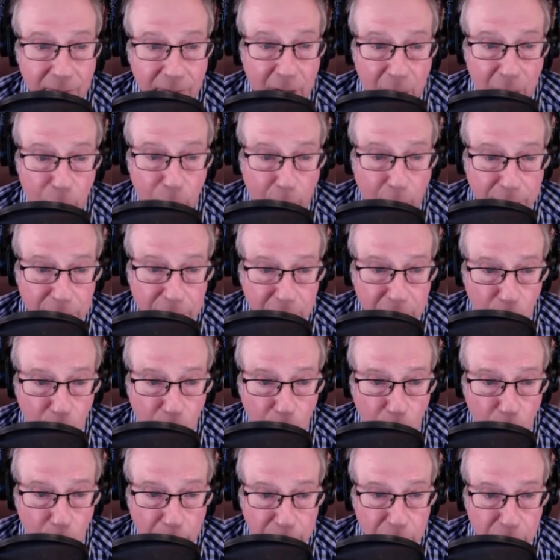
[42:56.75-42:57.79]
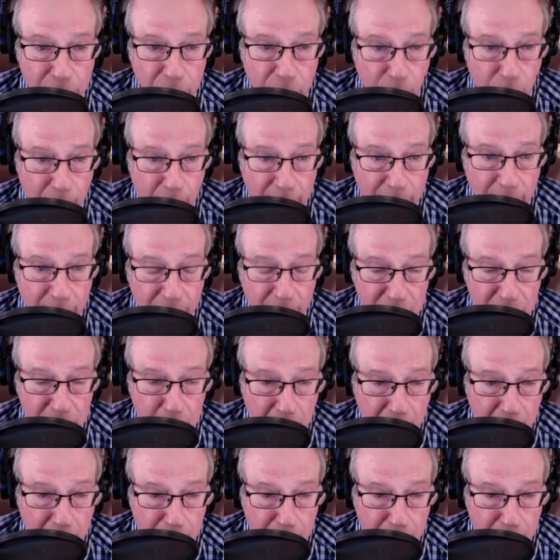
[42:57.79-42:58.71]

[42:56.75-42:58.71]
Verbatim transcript: the crazy Norwegian directed this play,